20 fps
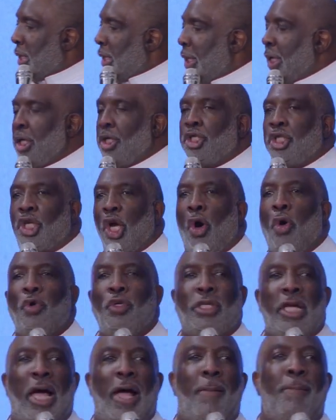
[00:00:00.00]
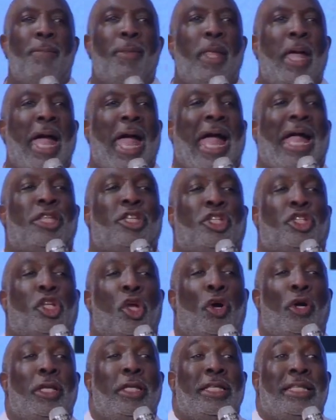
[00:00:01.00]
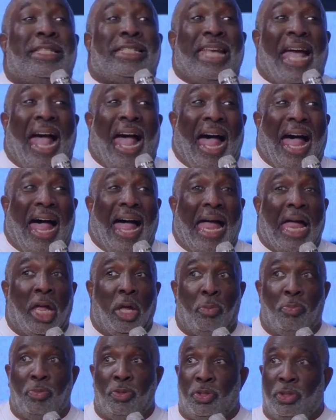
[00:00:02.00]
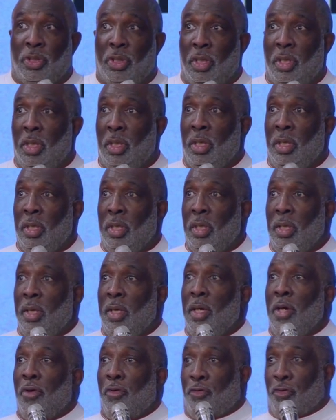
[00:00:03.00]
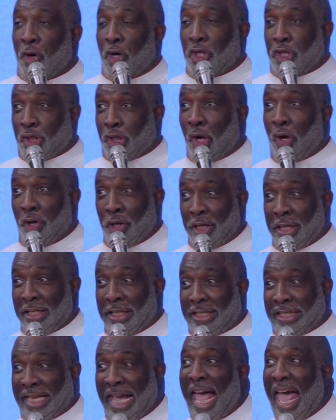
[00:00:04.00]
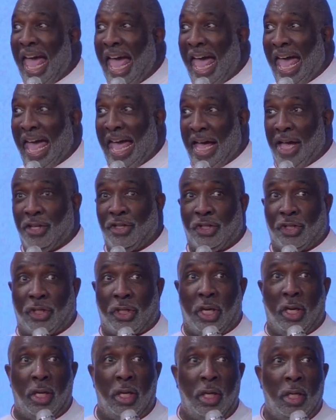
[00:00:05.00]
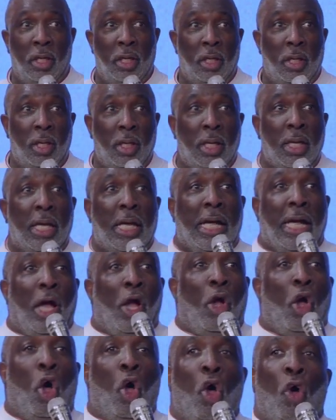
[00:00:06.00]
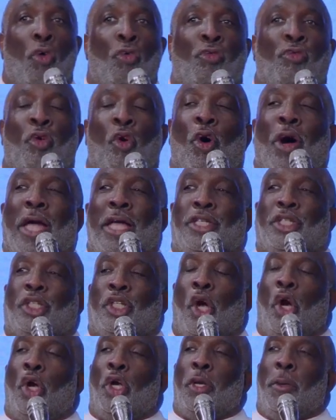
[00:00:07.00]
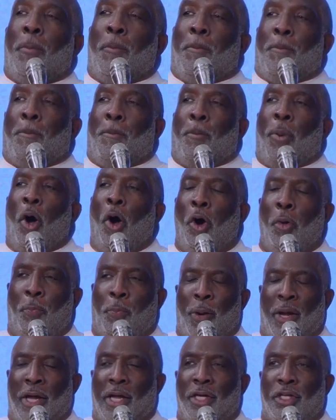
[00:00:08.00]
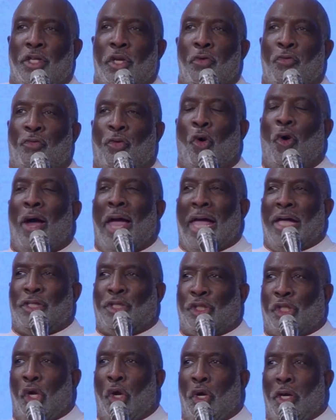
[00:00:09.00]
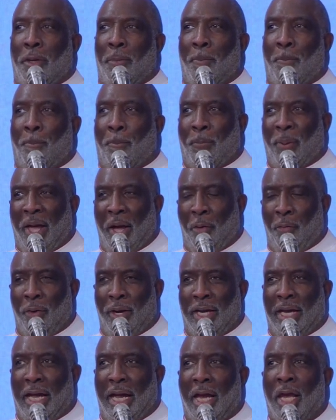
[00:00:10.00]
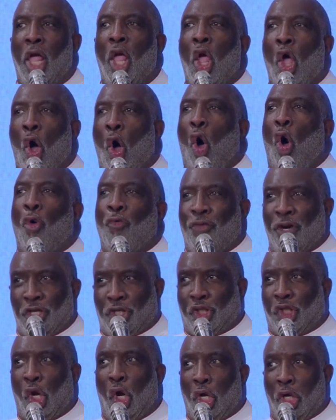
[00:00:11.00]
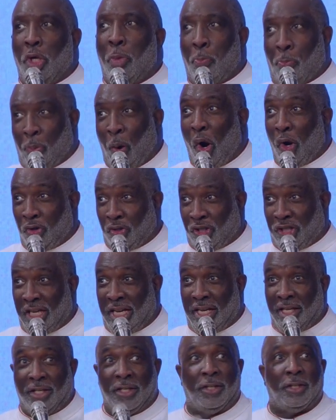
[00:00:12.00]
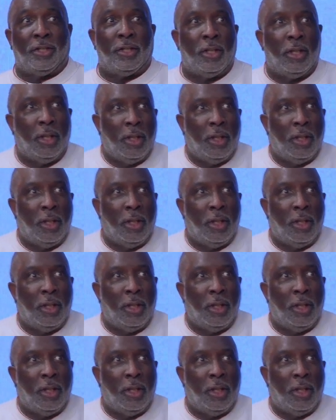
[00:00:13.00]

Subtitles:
He shows up at certain times for certain tasks, for a certain purpose, for a certain period, over certain persons.